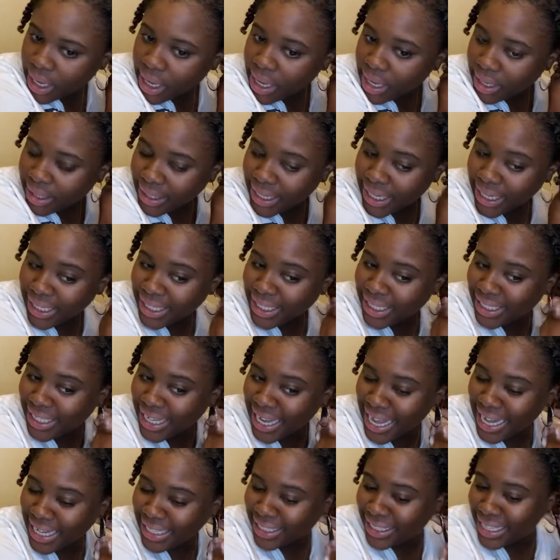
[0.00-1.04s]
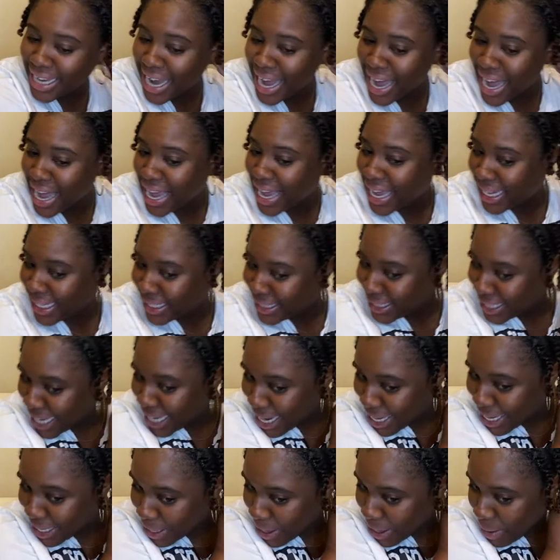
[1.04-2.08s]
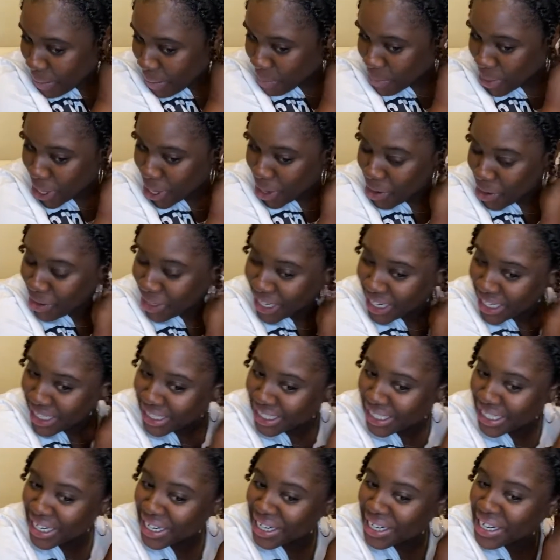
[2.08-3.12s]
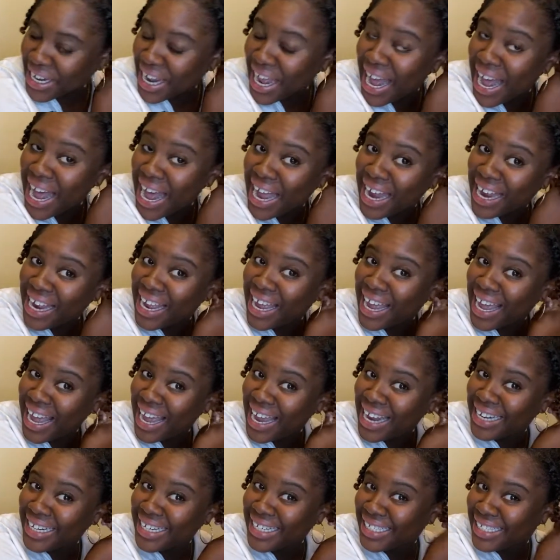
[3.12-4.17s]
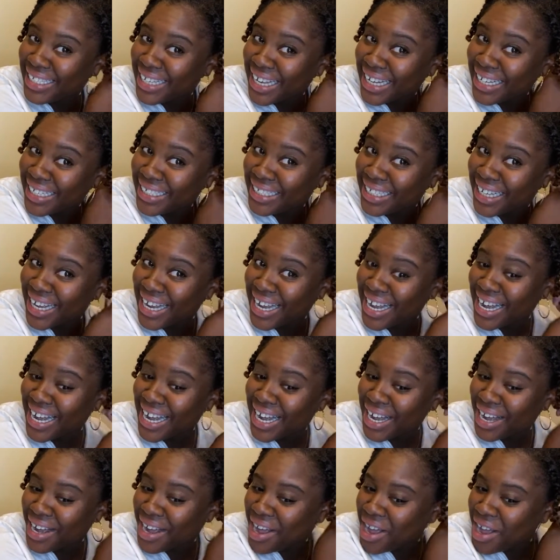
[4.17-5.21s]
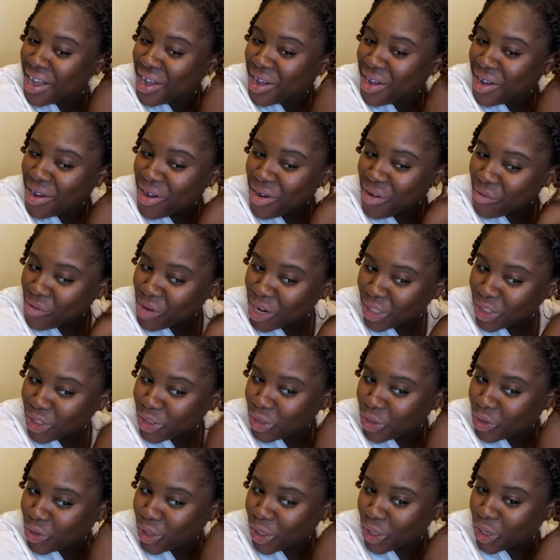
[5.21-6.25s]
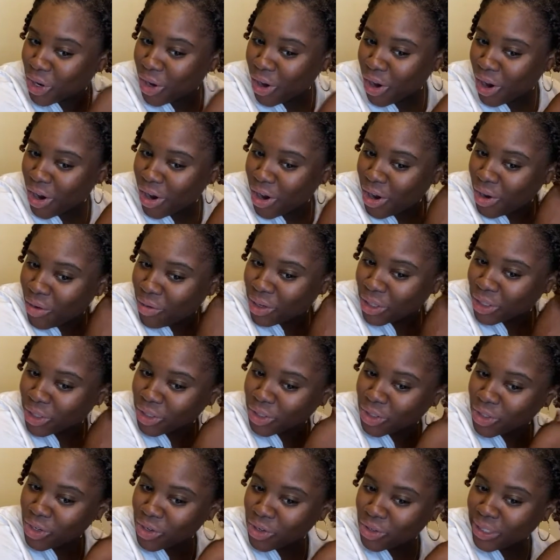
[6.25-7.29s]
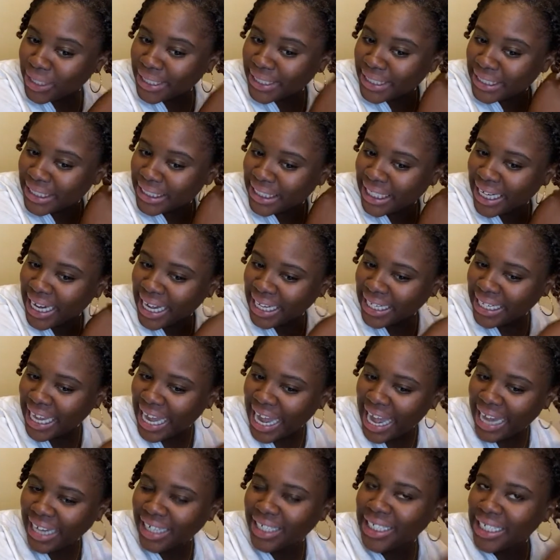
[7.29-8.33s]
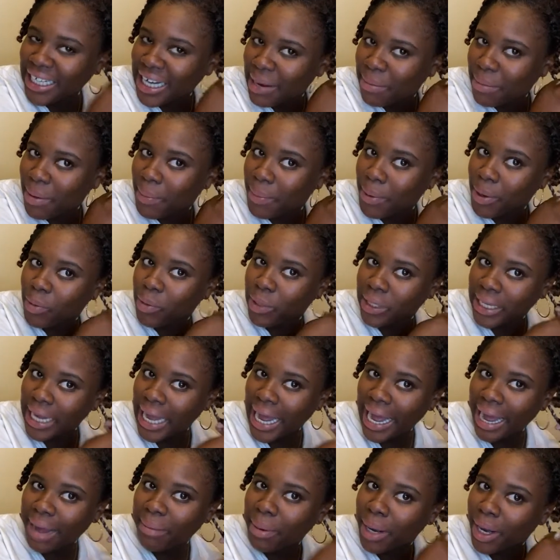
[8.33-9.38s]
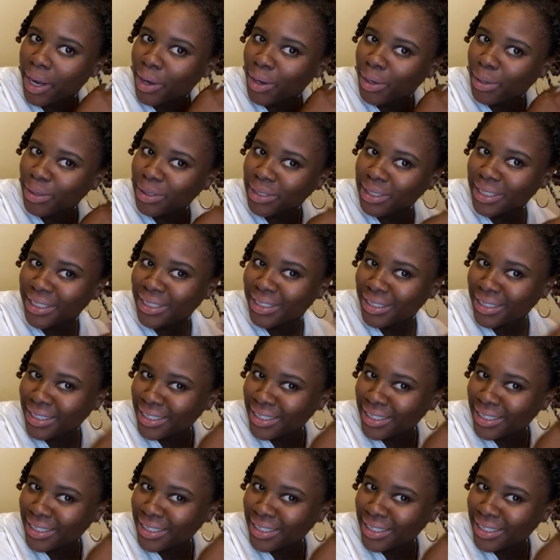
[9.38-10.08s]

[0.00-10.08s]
The center is in the building tonight. Hey, the center. What you doing, girl? What you doing? She got the she come up here with the eyeballs.